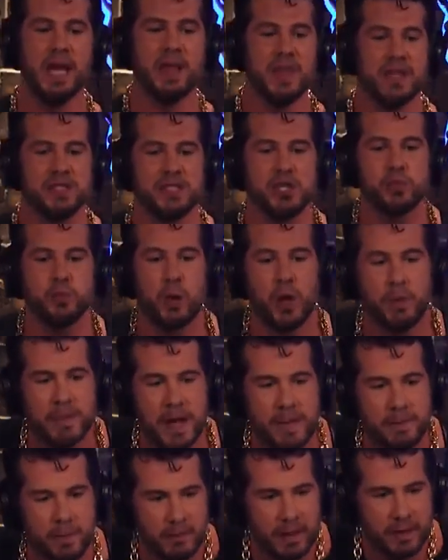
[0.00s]
This is where
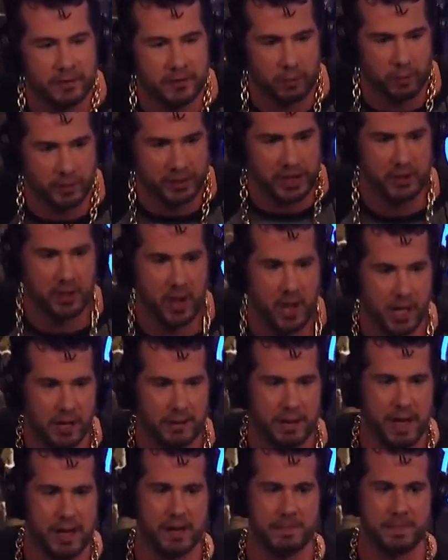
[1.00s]
people miss it when they talk
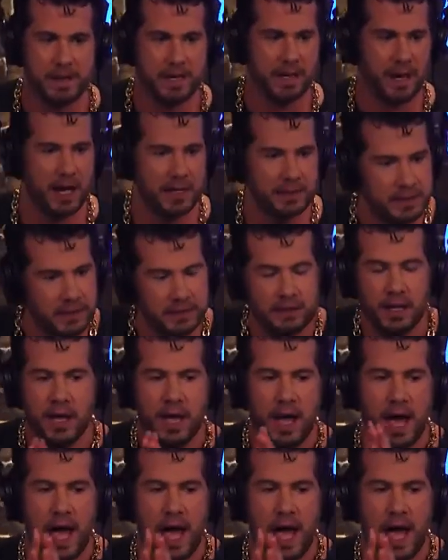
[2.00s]
about it being hunting.